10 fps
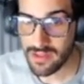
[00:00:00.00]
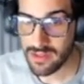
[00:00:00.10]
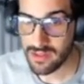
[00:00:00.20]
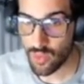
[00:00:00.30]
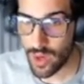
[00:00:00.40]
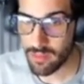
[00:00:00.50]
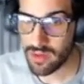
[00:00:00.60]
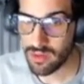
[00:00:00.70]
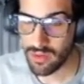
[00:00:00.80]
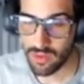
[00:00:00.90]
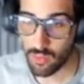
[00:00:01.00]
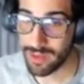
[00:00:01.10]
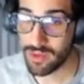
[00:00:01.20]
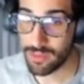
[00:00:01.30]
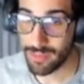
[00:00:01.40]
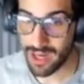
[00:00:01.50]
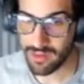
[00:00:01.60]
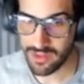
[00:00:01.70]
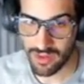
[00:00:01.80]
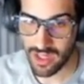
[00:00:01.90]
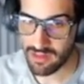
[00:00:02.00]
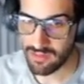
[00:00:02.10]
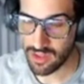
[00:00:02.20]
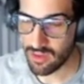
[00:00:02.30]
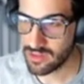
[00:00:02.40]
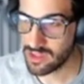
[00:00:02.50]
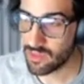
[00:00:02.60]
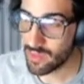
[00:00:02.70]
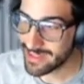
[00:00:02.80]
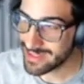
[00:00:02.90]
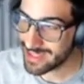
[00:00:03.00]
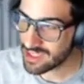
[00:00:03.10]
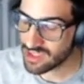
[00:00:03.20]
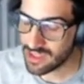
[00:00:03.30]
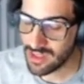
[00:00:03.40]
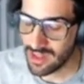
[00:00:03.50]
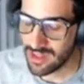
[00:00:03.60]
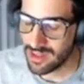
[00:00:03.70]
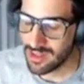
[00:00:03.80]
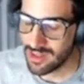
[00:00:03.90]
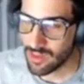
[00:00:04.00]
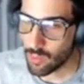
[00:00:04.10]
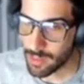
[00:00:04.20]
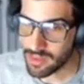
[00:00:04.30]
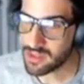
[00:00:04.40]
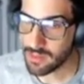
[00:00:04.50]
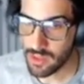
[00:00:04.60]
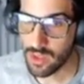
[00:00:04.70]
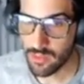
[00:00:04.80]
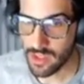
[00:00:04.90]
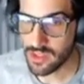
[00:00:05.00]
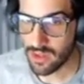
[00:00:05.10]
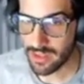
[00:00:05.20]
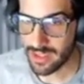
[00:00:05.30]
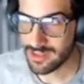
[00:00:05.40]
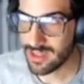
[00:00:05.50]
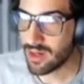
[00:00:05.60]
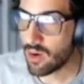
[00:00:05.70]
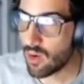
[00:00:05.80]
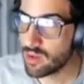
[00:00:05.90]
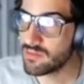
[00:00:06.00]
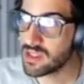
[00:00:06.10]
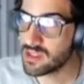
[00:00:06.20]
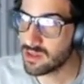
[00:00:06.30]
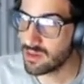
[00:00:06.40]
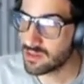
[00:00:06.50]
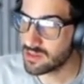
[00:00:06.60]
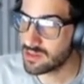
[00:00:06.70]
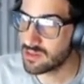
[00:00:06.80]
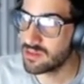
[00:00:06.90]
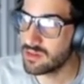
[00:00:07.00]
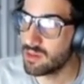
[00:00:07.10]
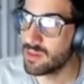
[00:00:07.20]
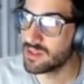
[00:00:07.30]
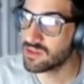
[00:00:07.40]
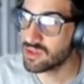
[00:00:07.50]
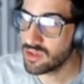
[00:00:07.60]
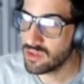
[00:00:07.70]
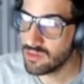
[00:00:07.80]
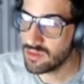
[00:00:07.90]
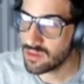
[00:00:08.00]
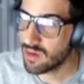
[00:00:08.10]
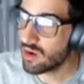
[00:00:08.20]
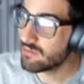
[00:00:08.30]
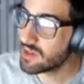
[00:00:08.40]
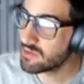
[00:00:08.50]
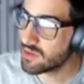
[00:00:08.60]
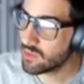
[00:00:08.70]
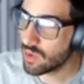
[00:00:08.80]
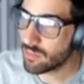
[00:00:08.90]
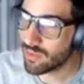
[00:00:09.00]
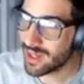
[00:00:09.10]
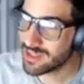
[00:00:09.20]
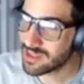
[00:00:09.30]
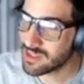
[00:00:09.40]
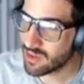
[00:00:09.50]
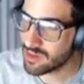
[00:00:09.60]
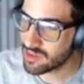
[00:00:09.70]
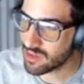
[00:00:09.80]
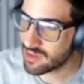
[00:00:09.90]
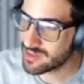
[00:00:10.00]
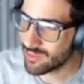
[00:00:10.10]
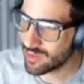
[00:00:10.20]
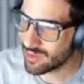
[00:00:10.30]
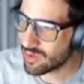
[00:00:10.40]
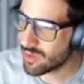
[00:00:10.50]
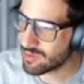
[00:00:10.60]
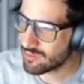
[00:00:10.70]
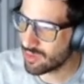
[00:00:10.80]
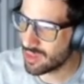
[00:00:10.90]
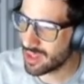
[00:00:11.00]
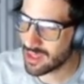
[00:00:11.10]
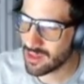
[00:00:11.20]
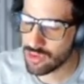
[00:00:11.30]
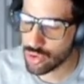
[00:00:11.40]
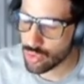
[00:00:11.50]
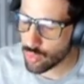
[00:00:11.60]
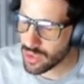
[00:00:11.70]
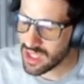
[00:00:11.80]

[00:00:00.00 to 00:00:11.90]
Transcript: to Whitebeard or the Whitebeard Pirates or any of the cards in the red section, Whitebeard is going to be really, really strong next set. All of these cards that I'm about to show you are very, very well priced. These cards are cards that were going for like 3